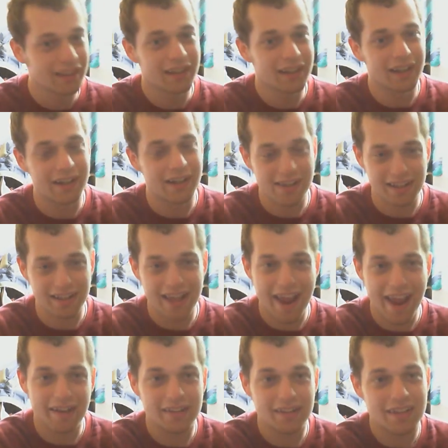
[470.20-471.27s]
and it's
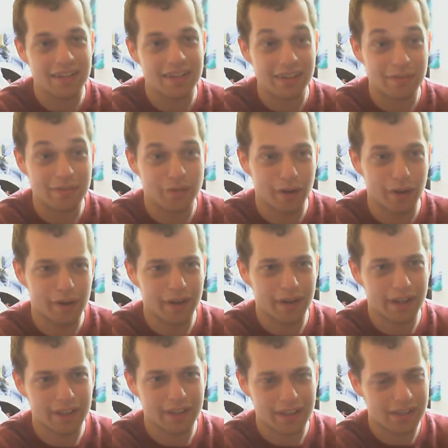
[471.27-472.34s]
hilarious. And throughout
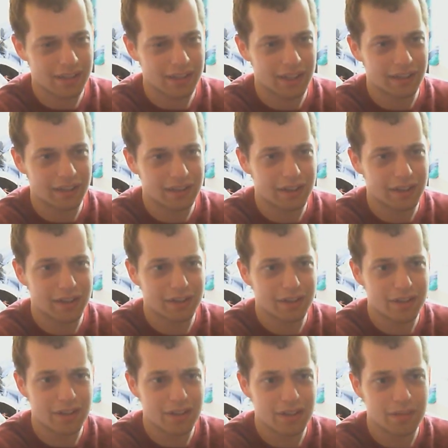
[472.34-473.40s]
it is like
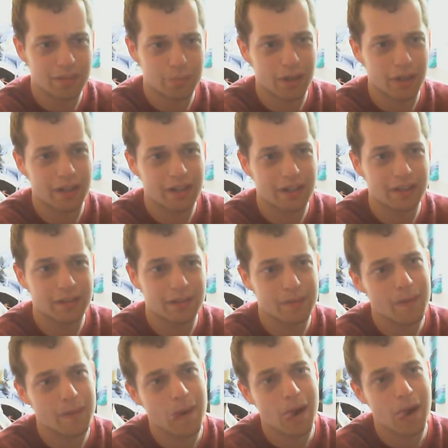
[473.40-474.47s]
Lana is pregnant
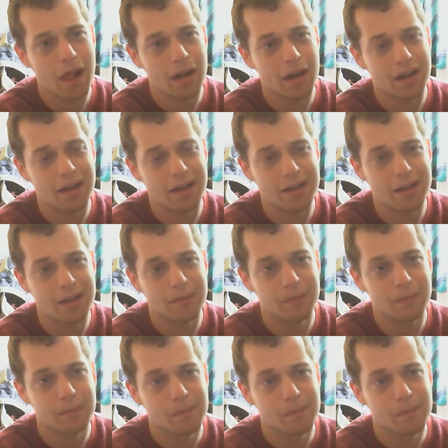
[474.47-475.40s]
kind of deal,